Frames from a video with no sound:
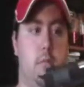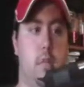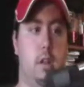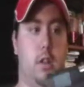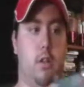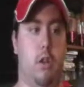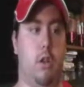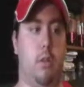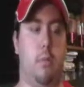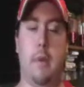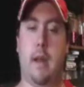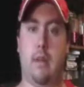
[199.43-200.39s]
a longer
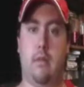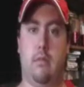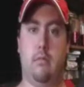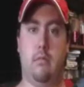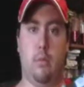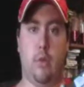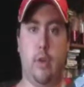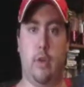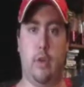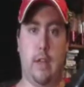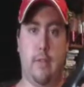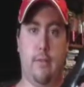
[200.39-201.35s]
barrel when you
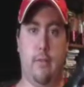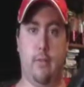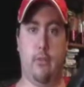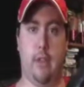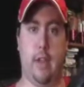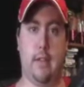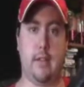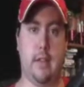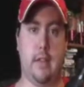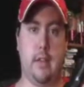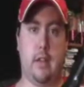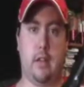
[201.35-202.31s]
look at full size. I
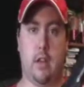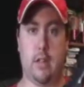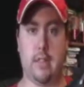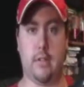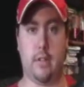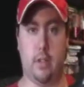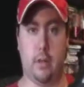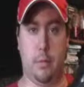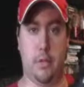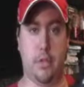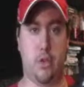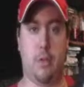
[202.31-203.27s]
think Glocks have a little
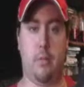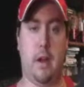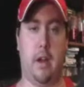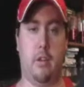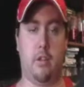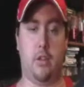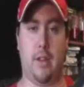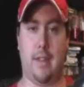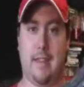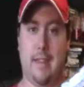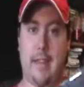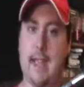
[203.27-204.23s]
bit short barrel, so I
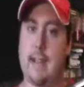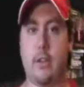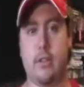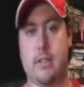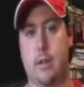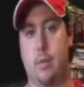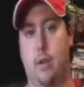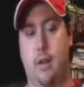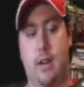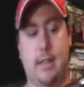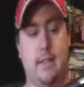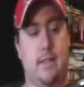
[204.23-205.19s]
think accuracy
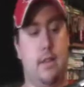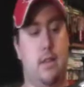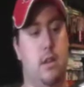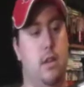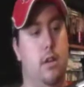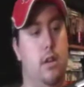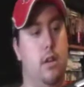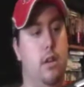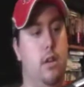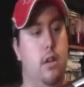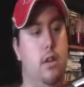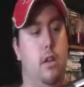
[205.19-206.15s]
wise,
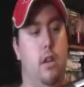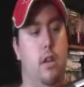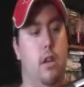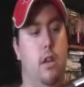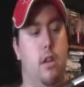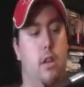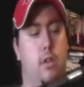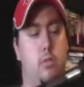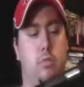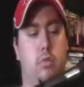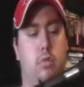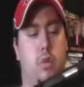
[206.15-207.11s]
you'd
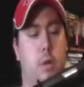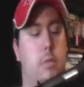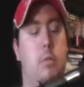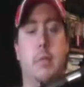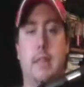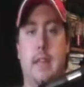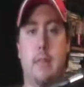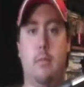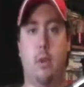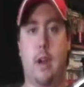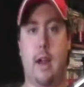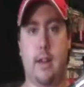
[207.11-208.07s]
probably get
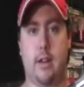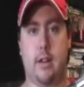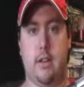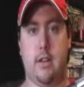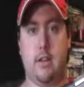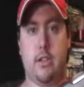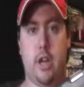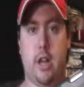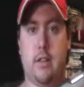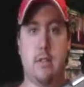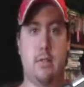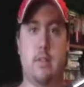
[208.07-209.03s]
more accurate
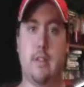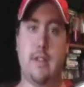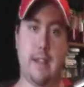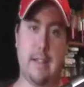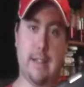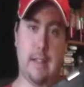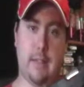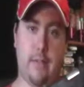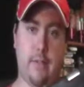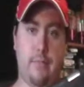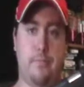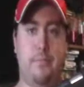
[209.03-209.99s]
shots with the
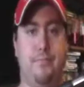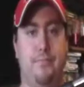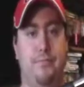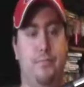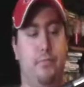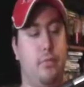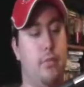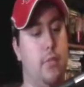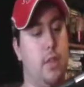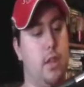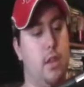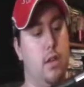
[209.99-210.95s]
1911,
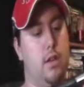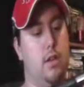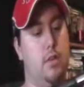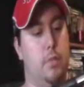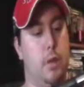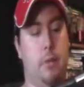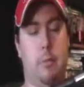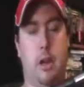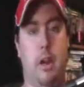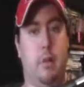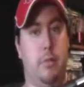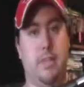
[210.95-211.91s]
but I'm
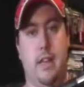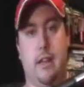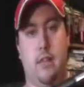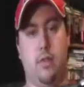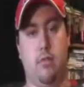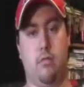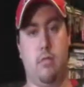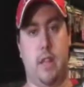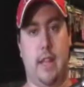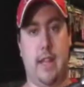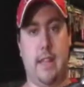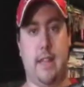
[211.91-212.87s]
not 100%.
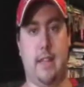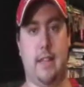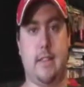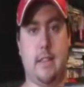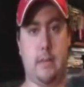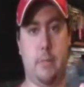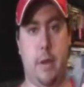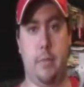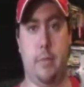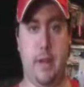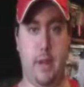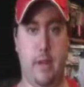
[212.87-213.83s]
Like I said, this is my
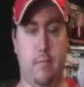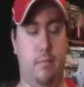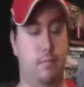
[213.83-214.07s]
opinion.